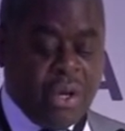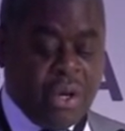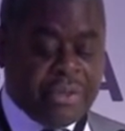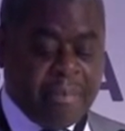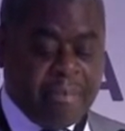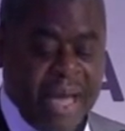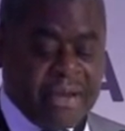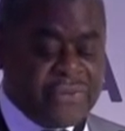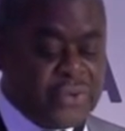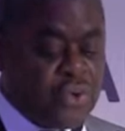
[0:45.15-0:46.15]
On the
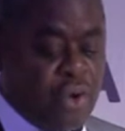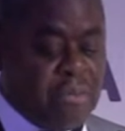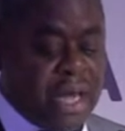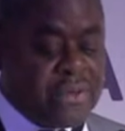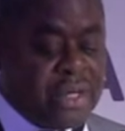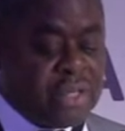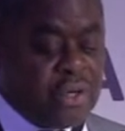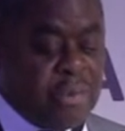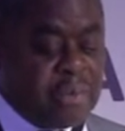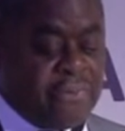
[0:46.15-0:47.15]
back of strong
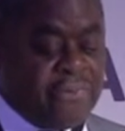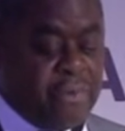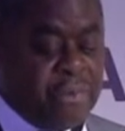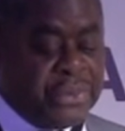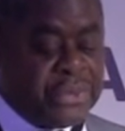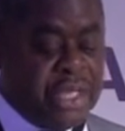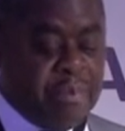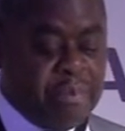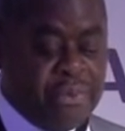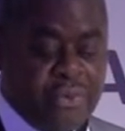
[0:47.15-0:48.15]
macroeconomic performance,
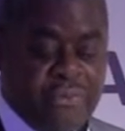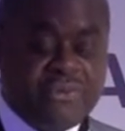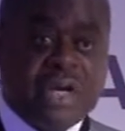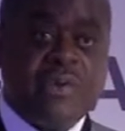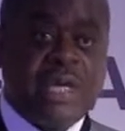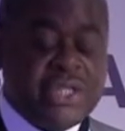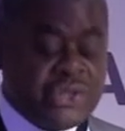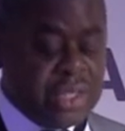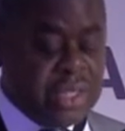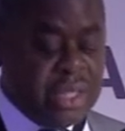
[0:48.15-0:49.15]
improved
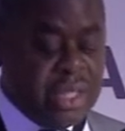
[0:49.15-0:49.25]
regulation,